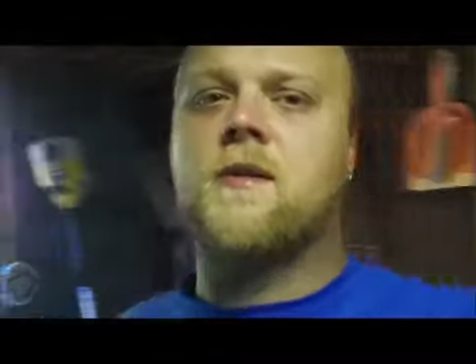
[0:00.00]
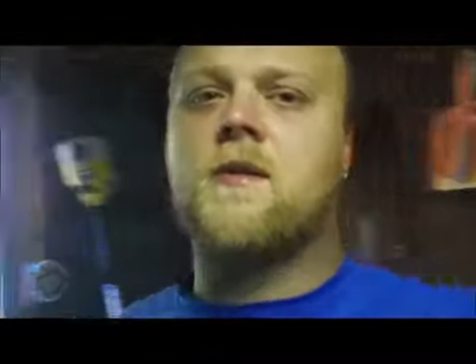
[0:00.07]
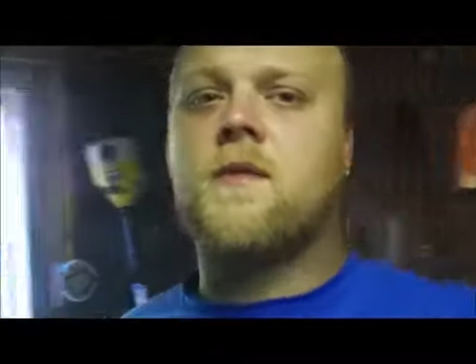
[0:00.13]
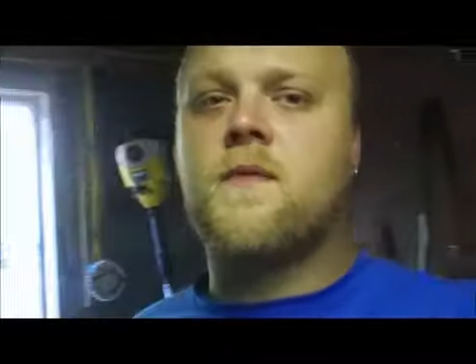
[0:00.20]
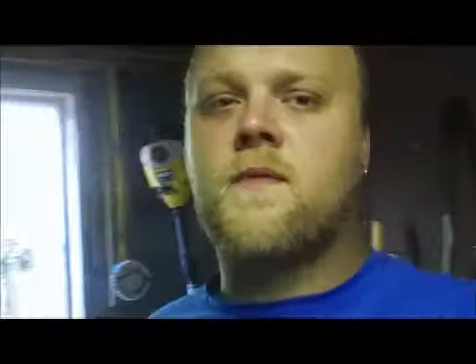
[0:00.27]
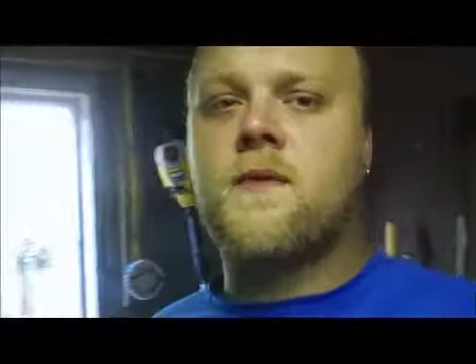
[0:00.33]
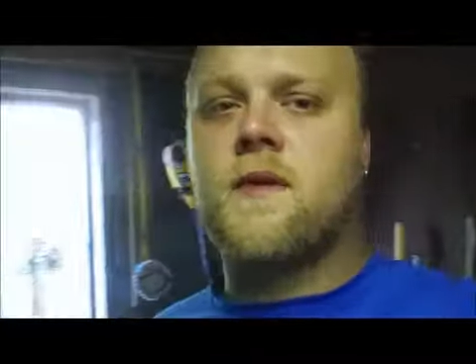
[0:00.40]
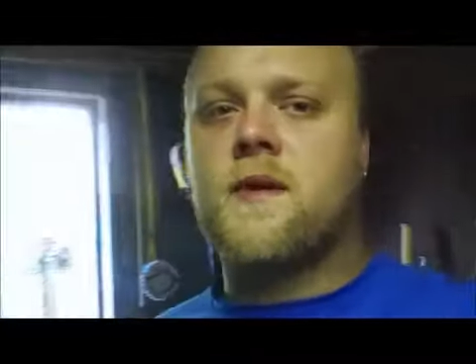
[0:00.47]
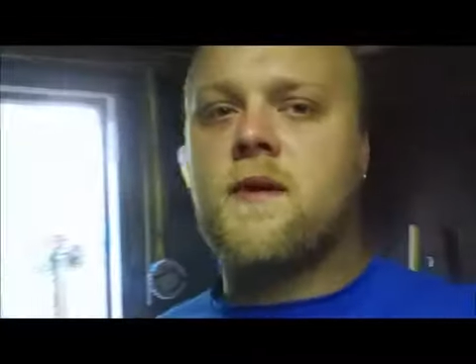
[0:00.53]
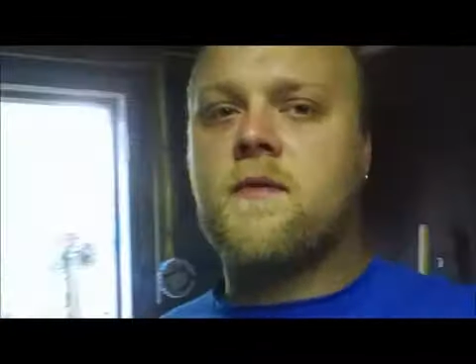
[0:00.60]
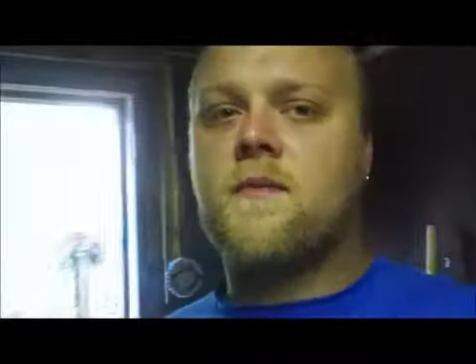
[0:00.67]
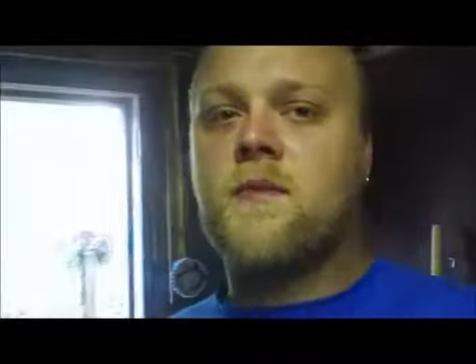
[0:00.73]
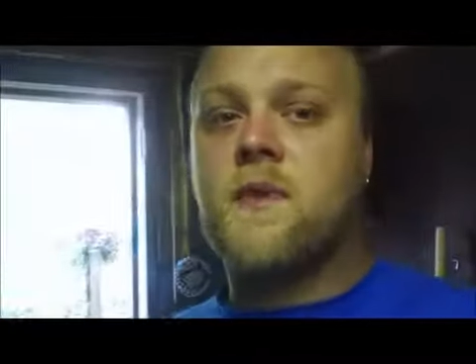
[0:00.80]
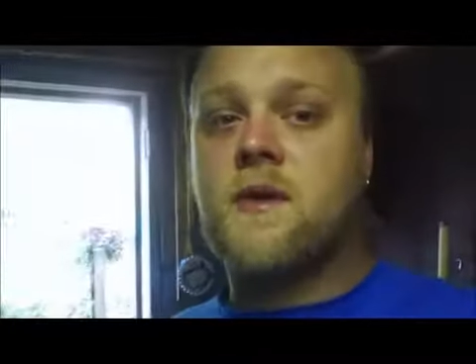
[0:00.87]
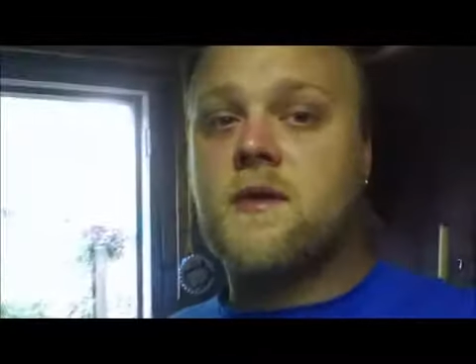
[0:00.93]
hopefully,
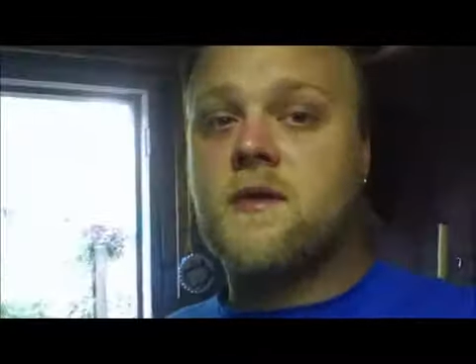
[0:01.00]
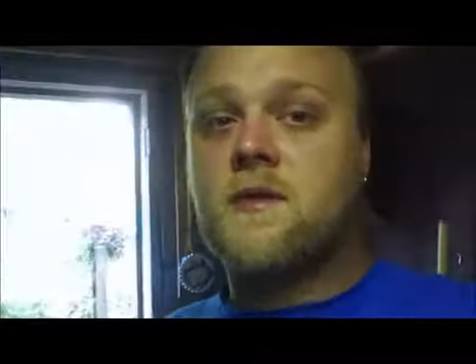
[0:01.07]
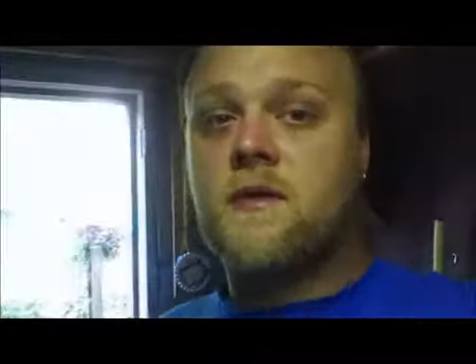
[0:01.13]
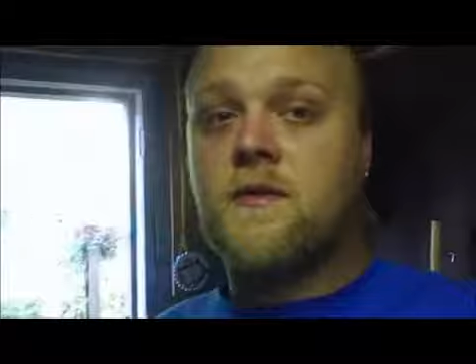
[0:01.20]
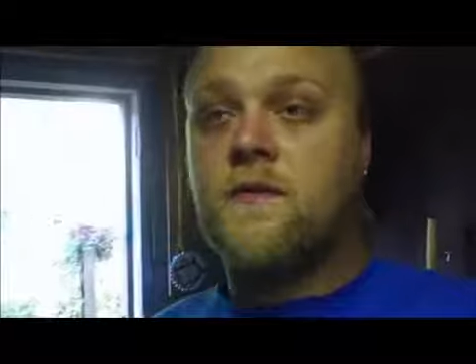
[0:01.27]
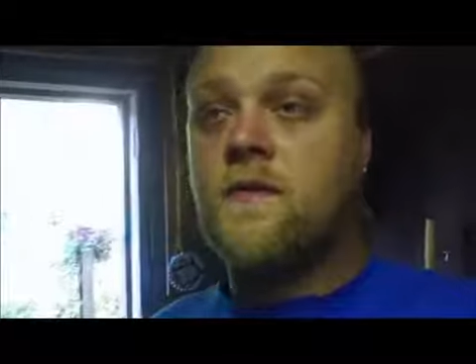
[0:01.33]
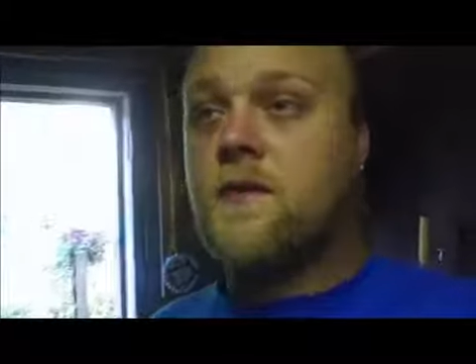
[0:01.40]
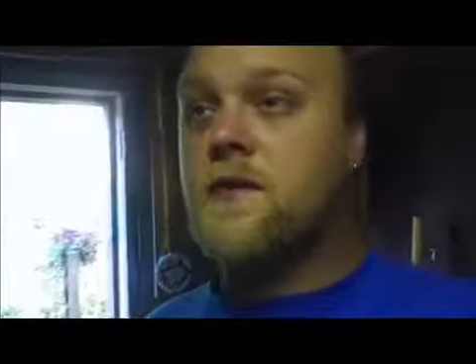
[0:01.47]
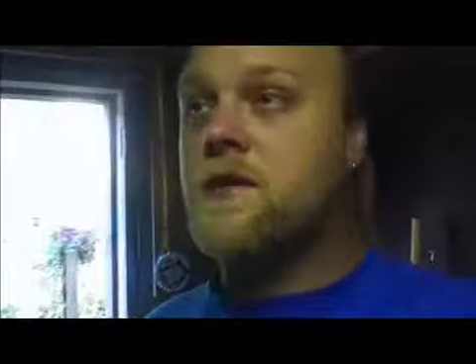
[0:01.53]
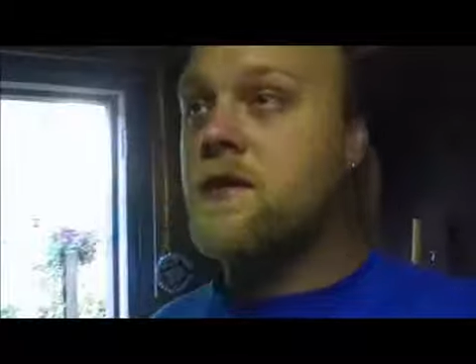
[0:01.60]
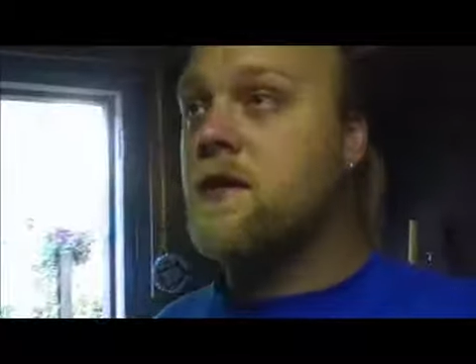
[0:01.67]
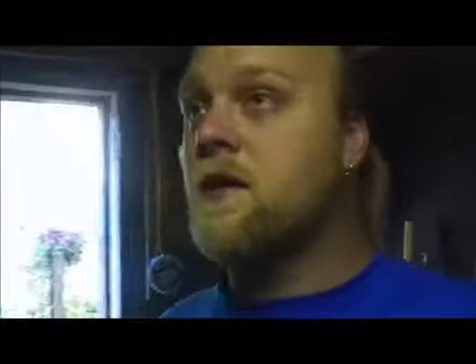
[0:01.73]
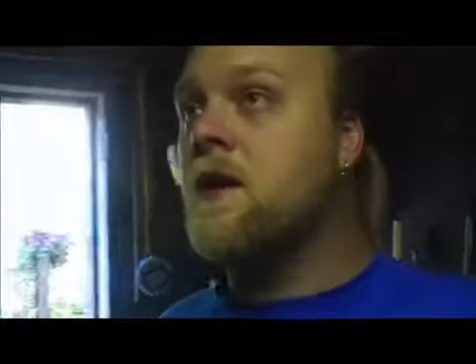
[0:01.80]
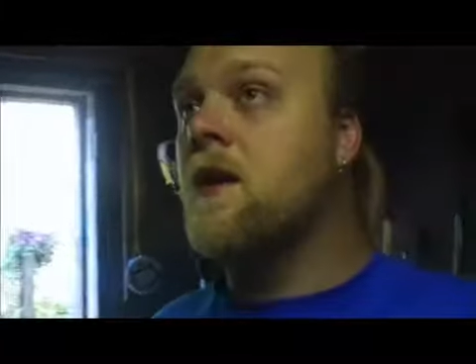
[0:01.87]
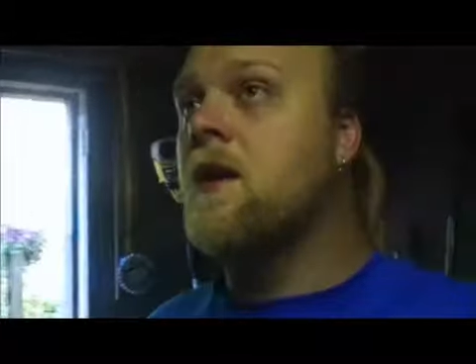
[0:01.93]
of me and Joe
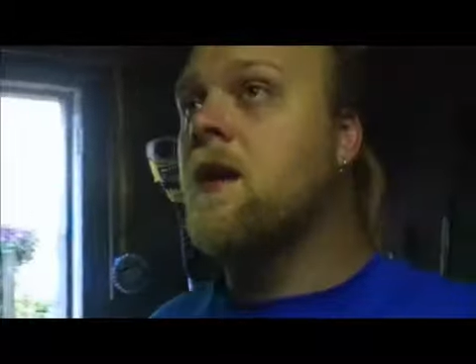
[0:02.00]
fishing.